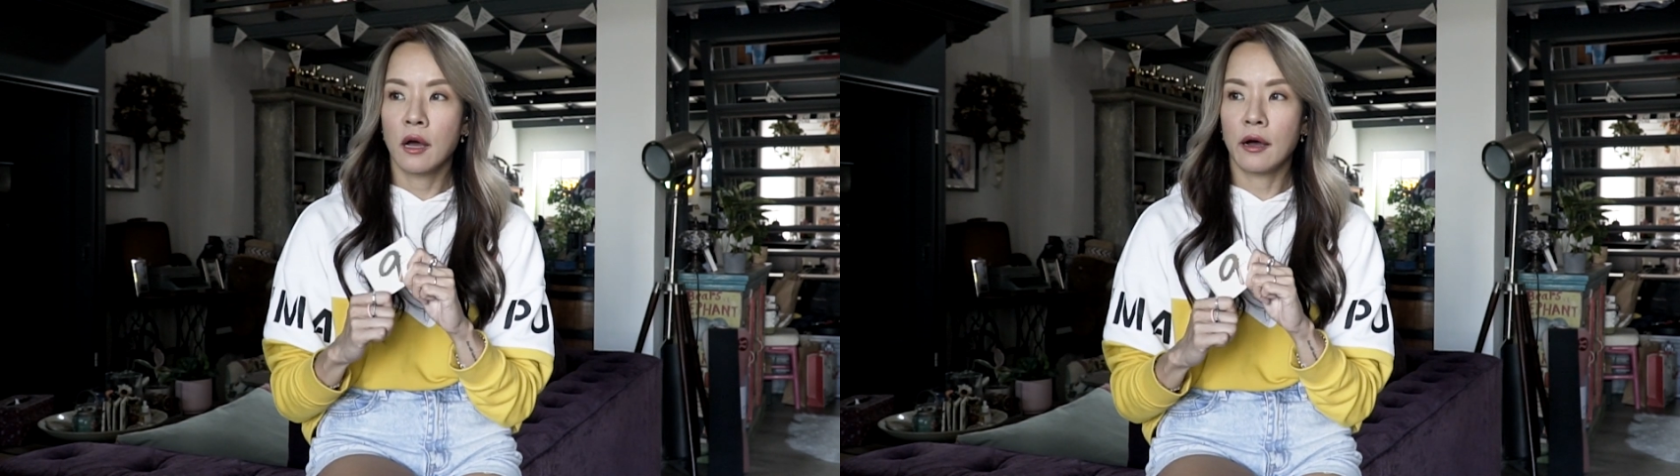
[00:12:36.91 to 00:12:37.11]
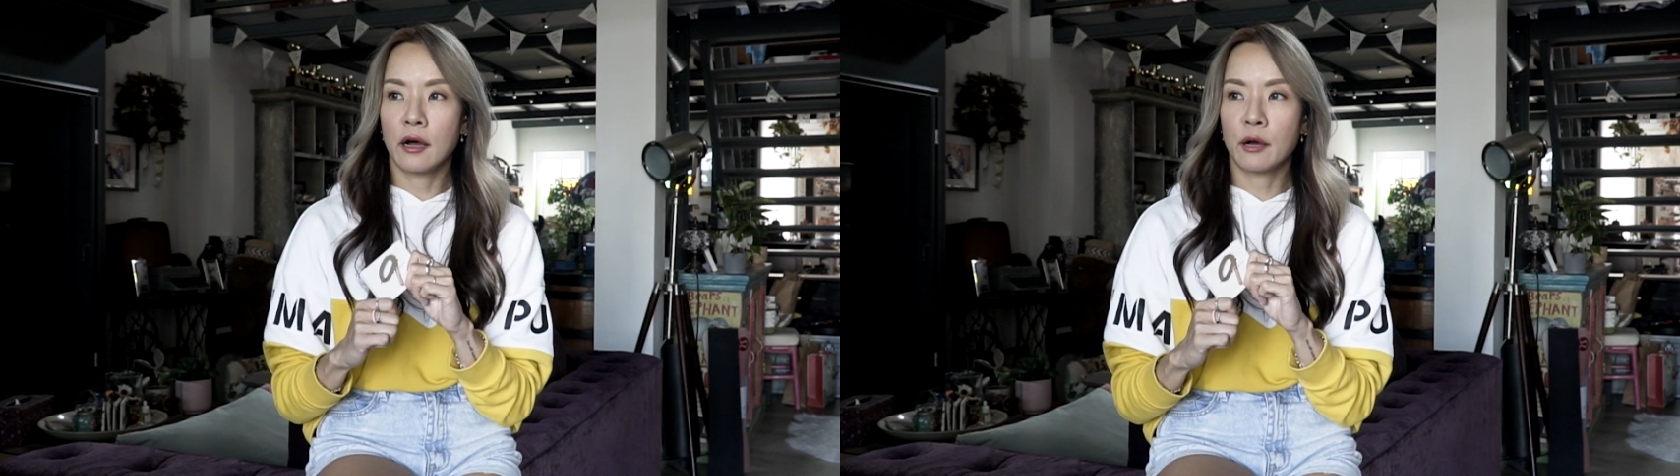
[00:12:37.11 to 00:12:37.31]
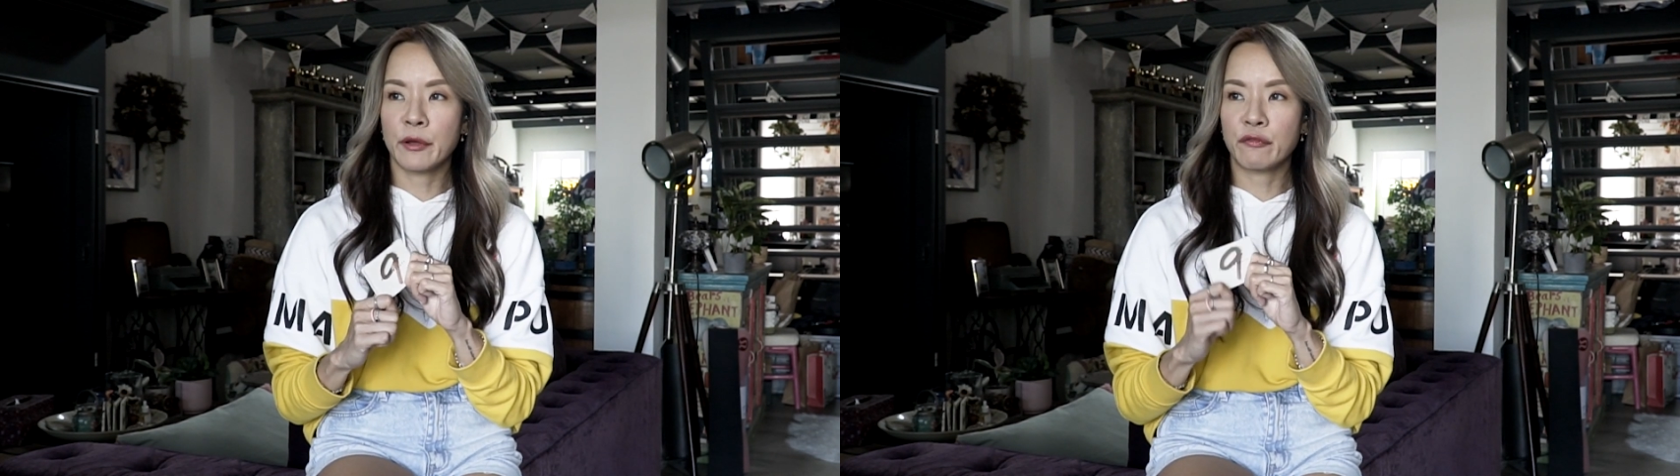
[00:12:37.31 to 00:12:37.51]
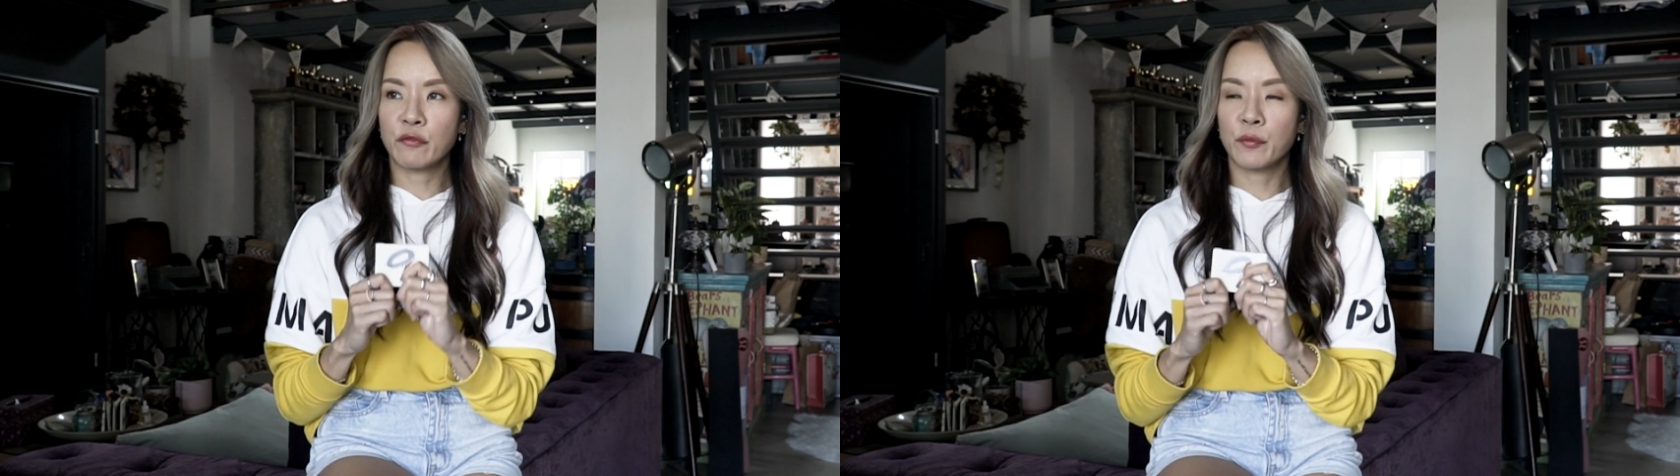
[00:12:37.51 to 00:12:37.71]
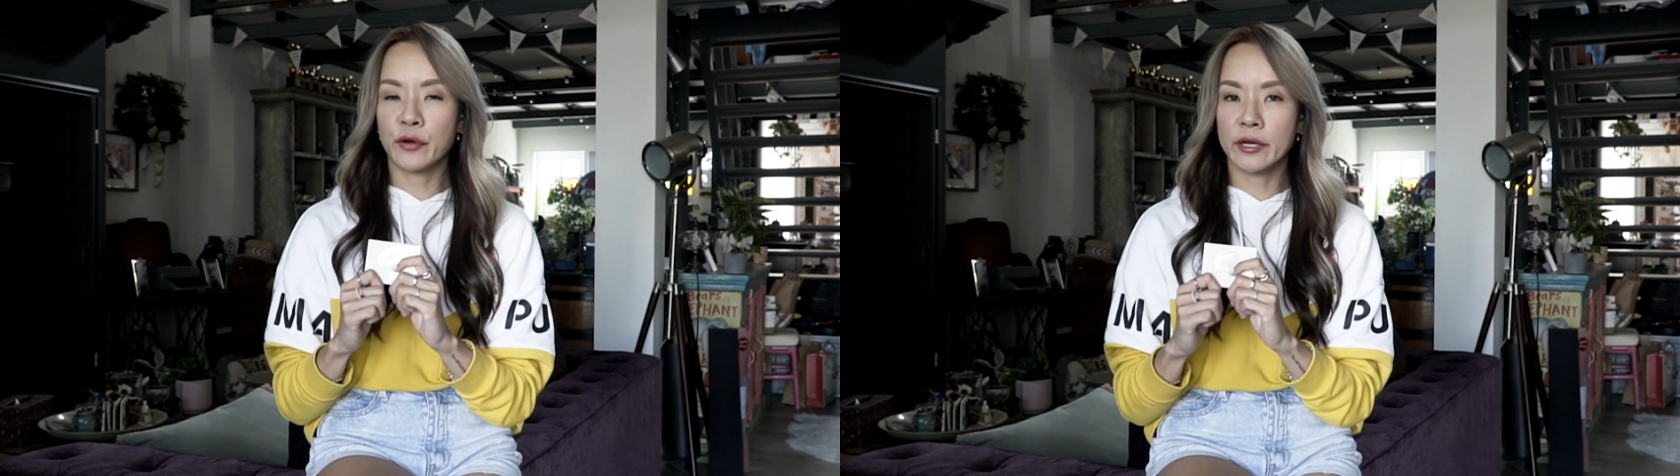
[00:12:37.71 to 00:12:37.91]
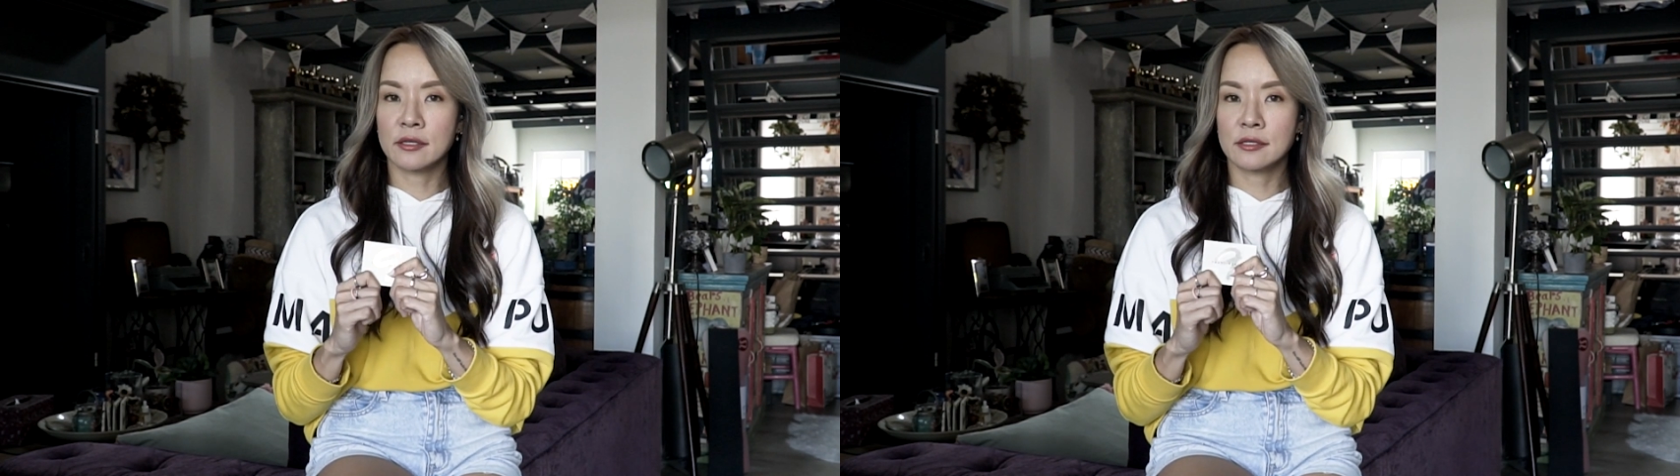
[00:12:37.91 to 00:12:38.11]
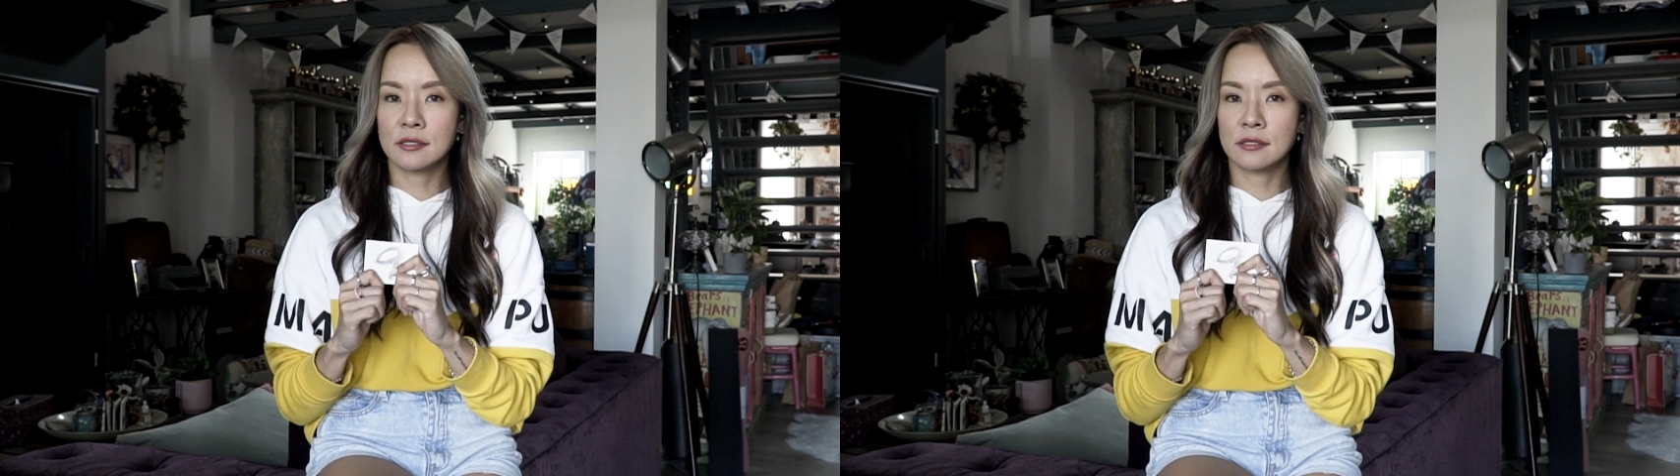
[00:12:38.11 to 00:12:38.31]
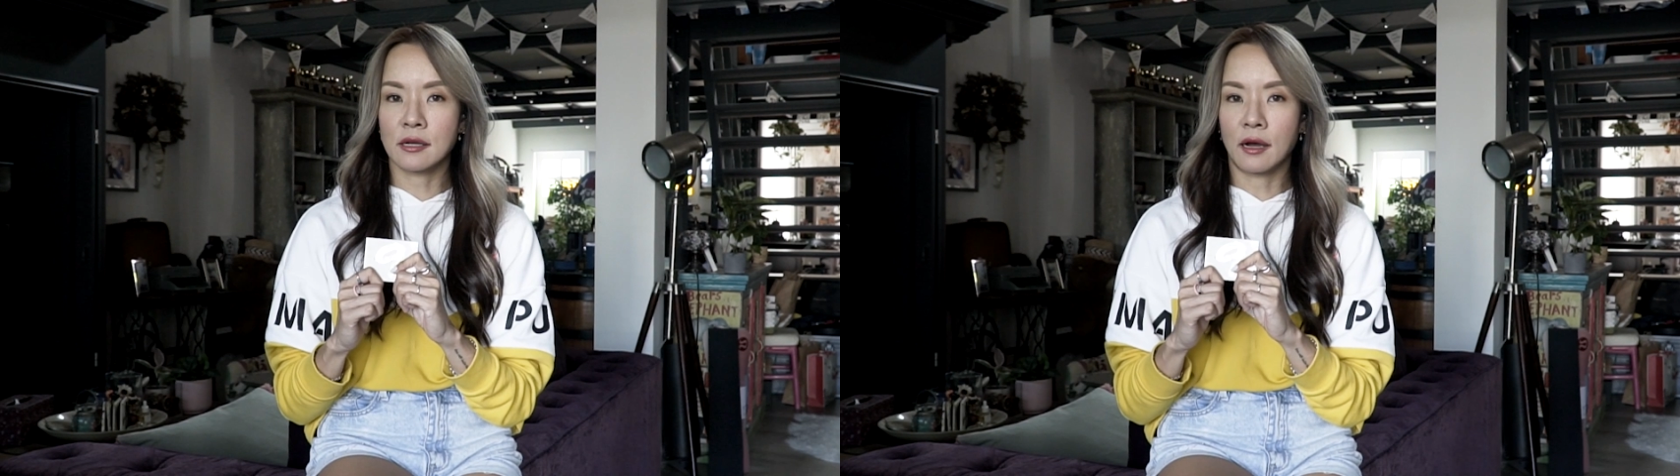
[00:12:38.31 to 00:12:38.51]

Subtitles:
my favorite brands